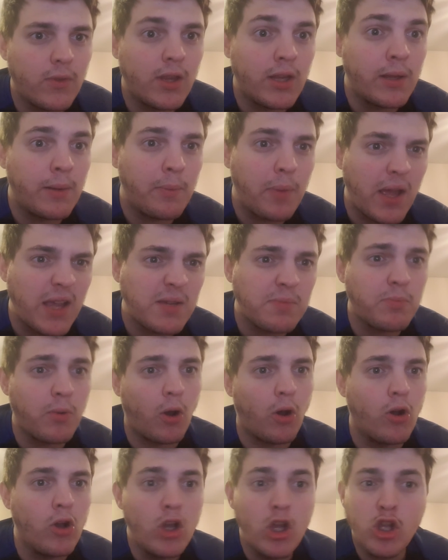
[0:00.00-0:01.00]
the best,
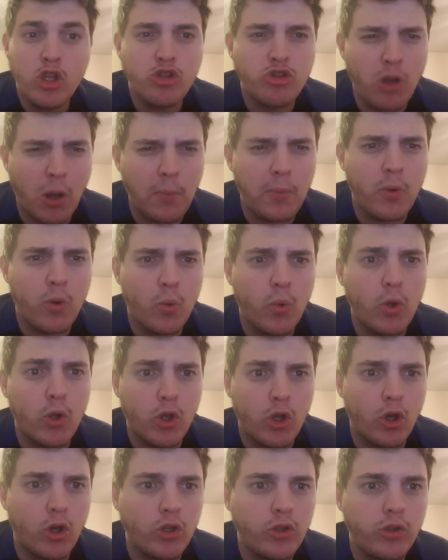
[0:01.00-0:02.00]
but Tranmere were
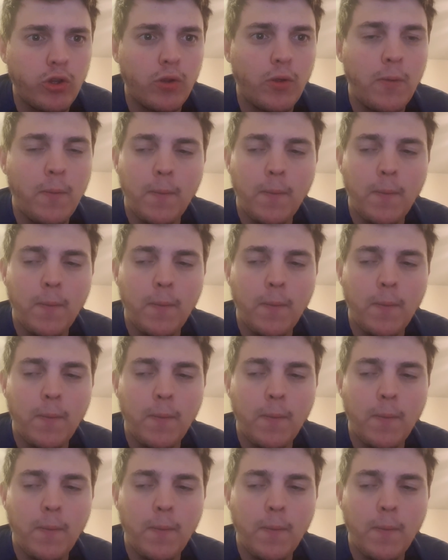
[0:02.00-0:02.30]
good.